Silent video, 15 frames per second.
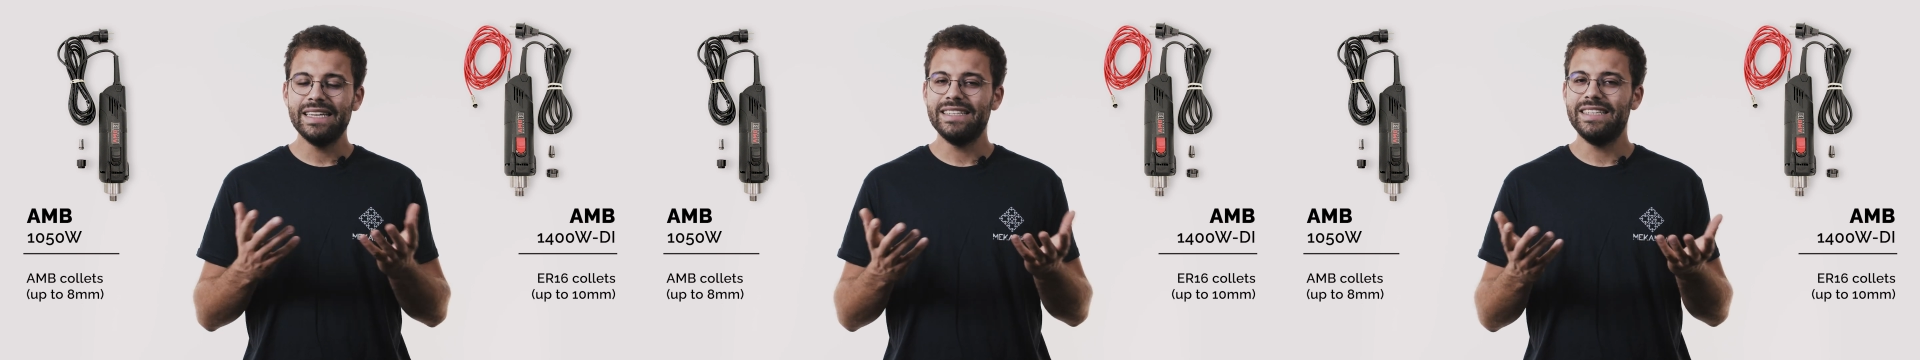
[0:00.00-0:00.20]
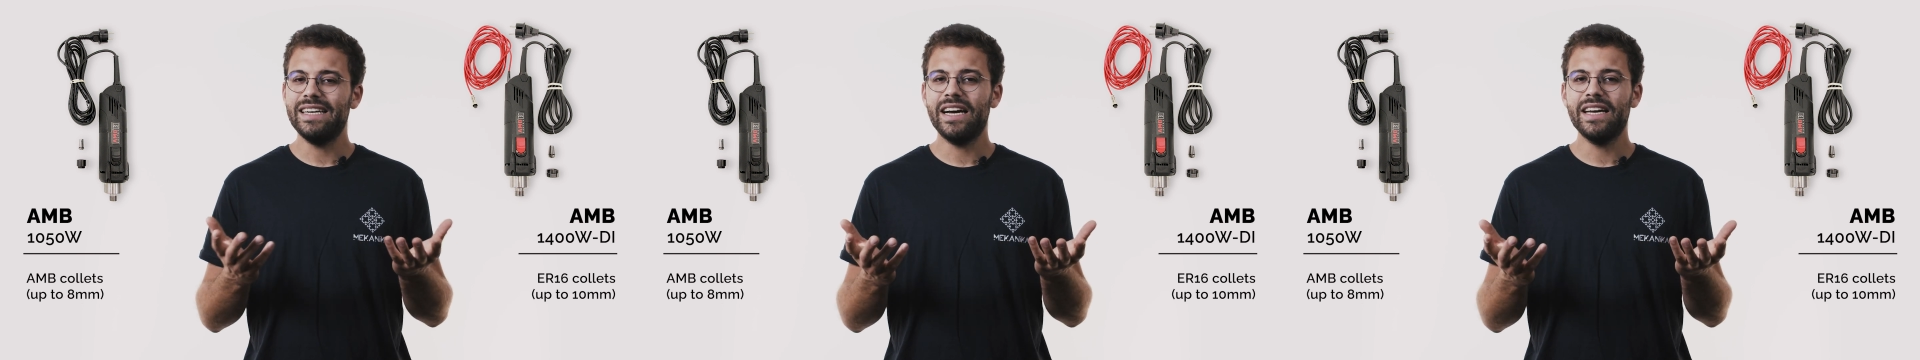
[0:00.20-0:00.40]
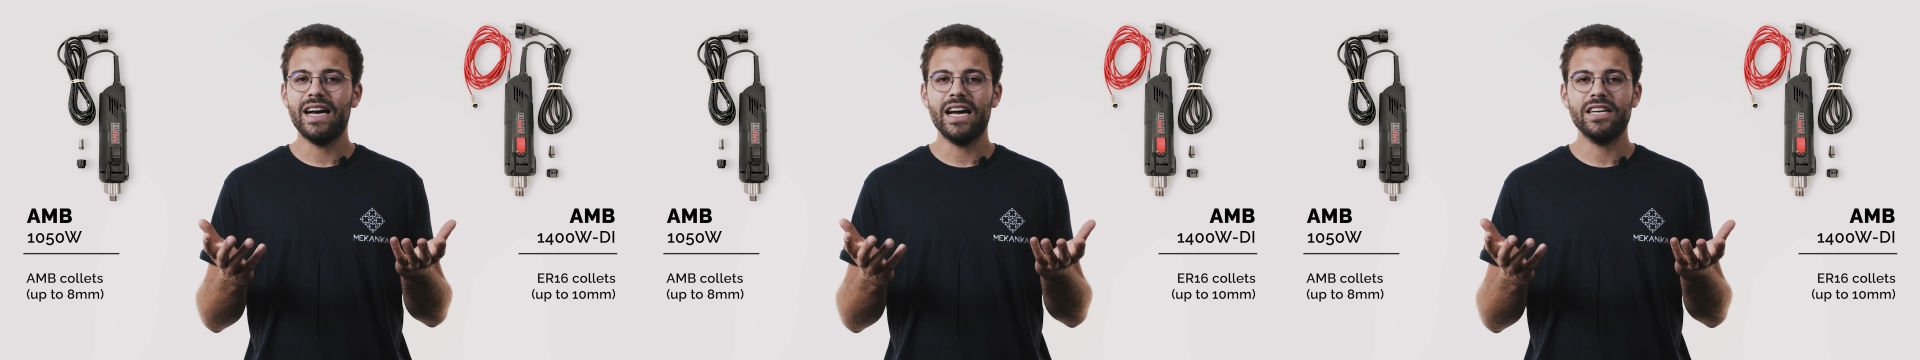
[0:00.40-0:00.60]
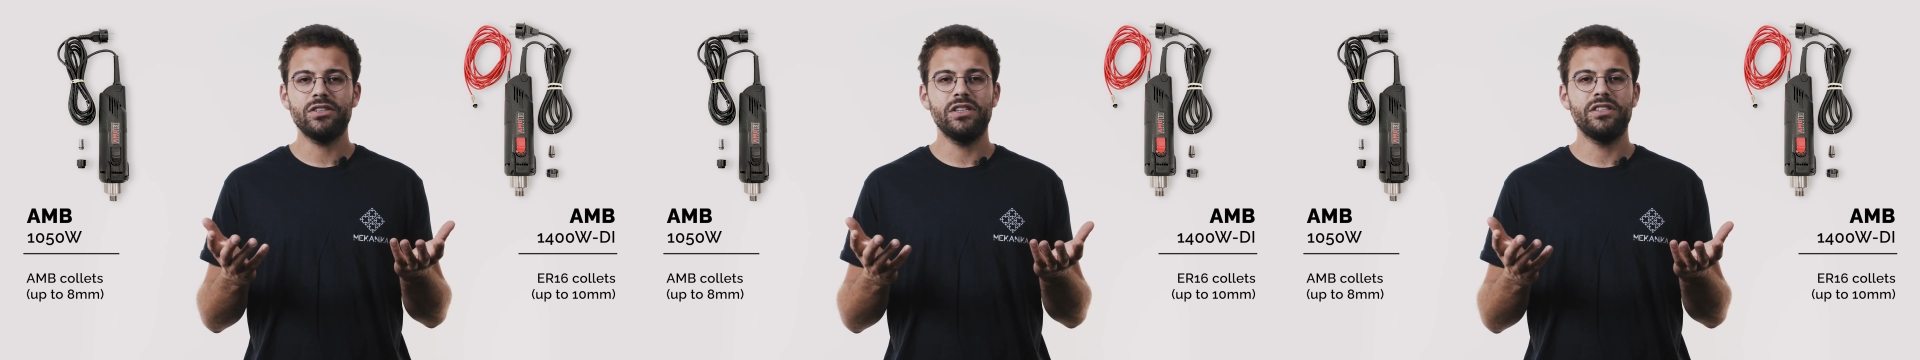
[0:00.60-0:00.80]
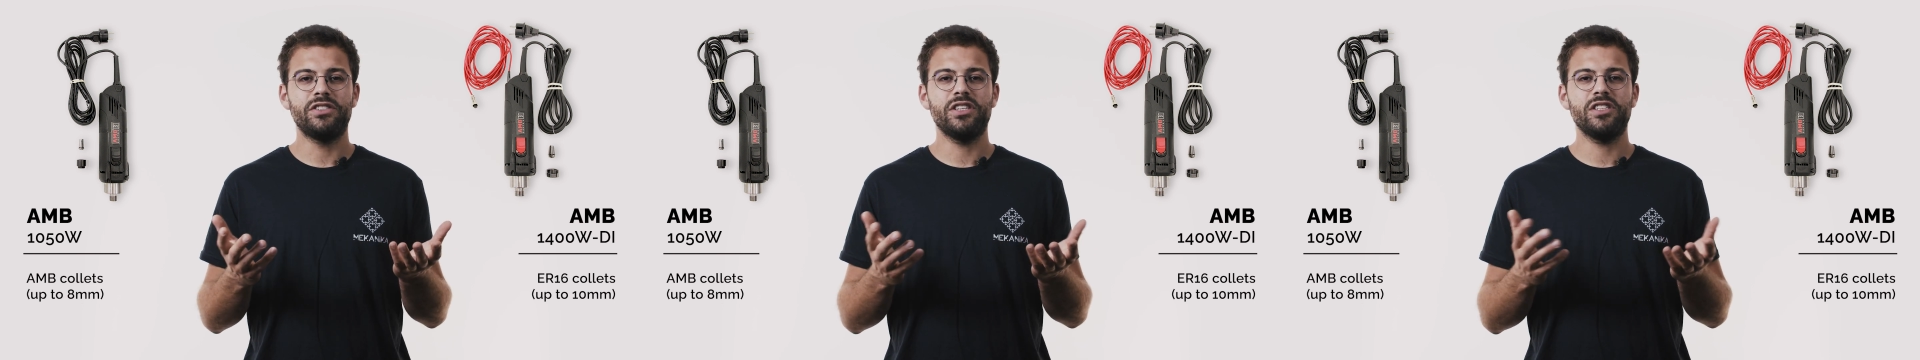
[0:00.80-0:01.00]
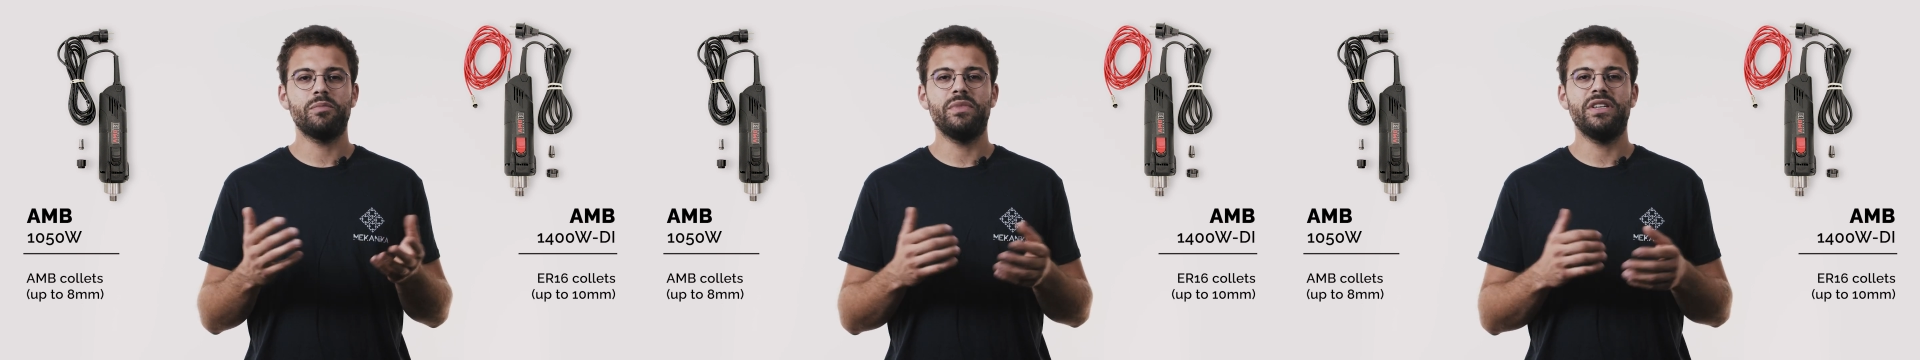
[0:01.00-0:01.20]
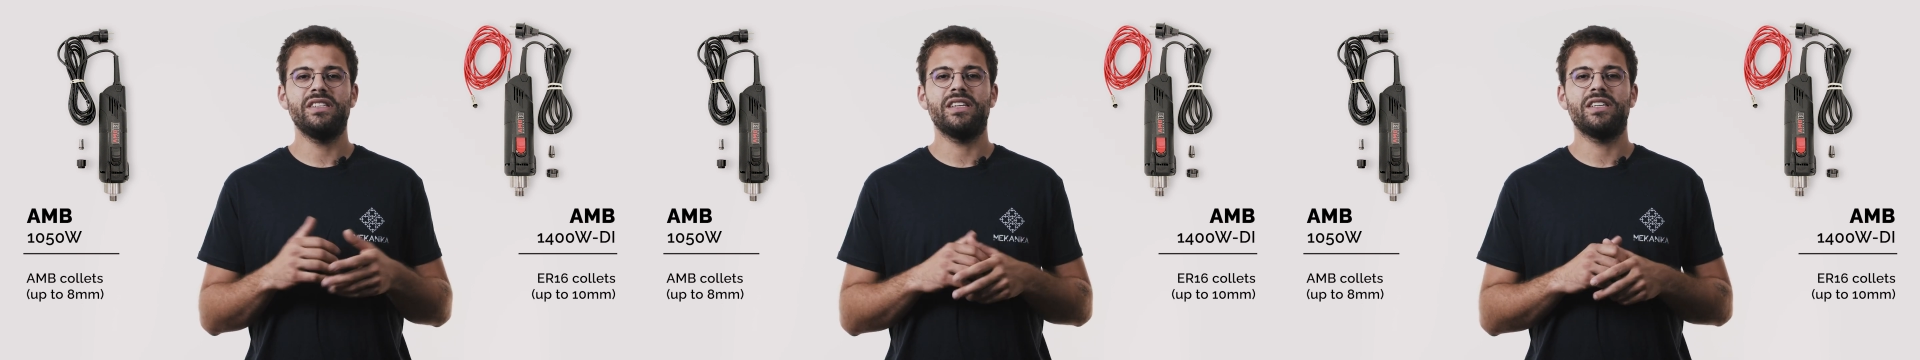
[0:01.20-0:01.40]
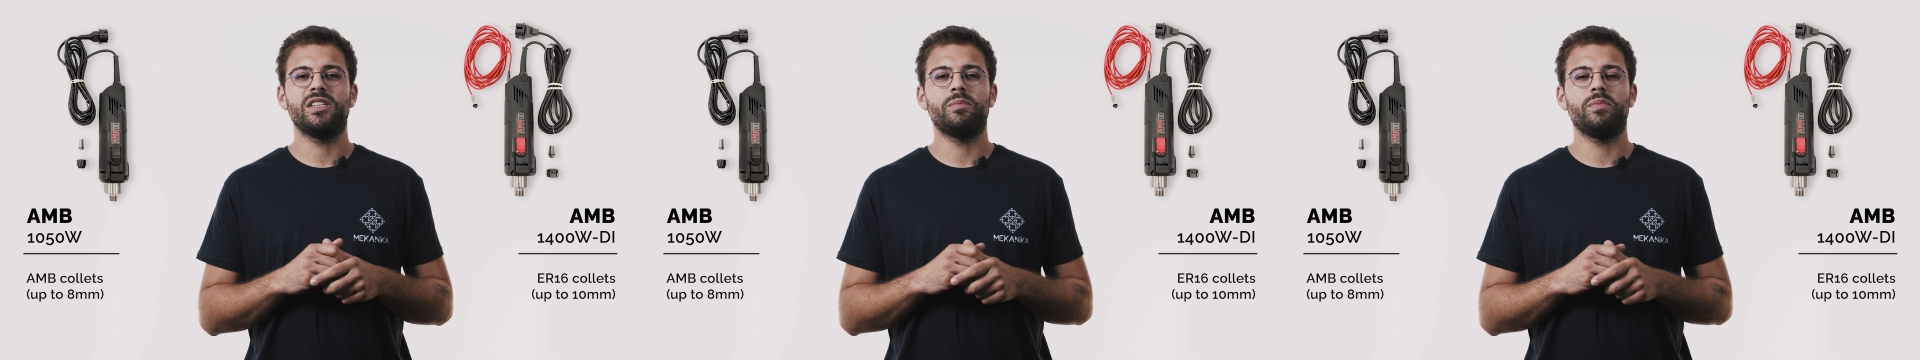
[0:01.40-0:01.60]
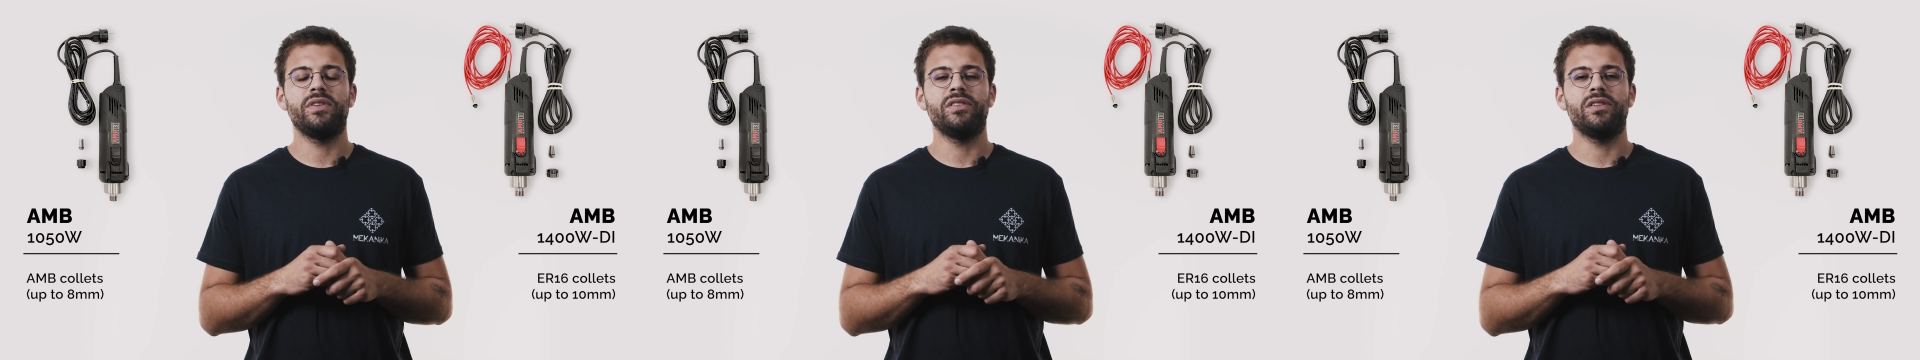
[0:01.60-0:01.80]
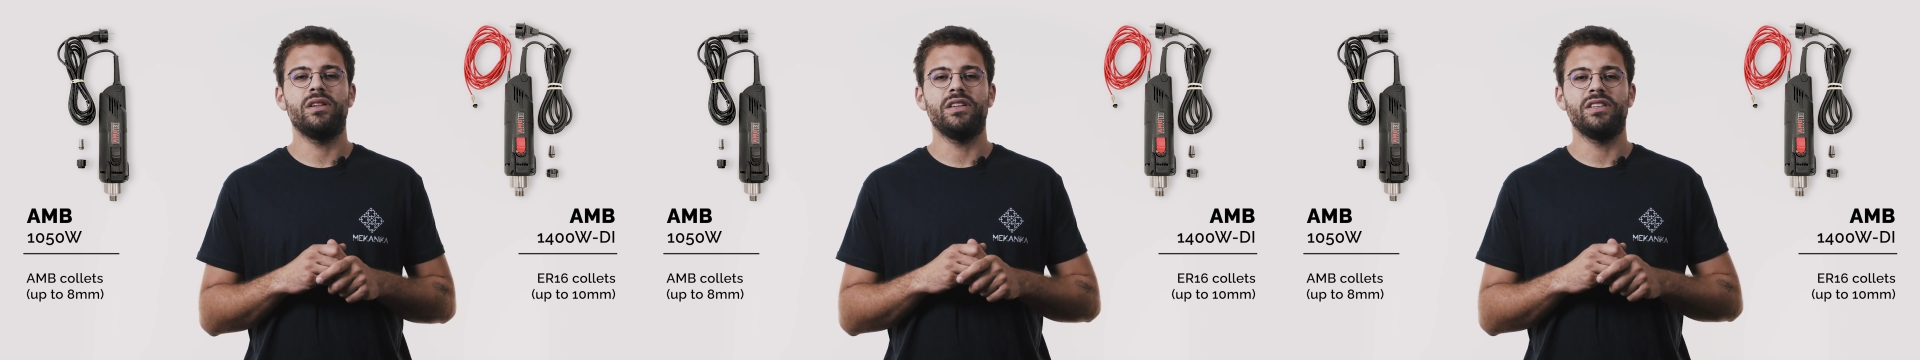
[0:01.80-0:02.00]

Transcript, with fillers: DI actually just means that the spindle